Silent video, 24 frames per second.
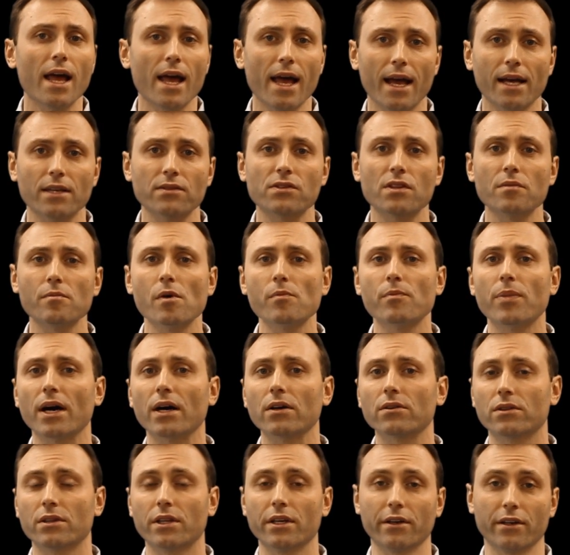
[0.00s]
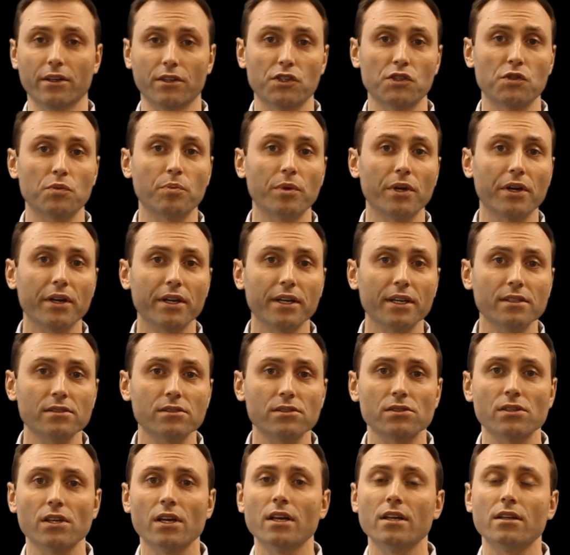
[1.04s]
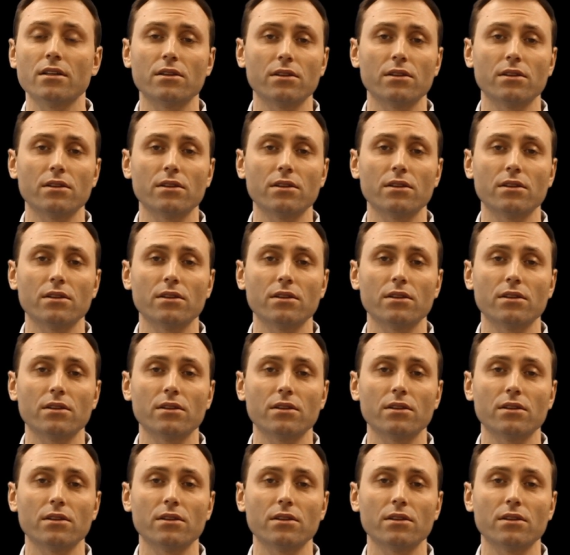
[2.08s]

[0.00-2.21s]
ask them about their experience,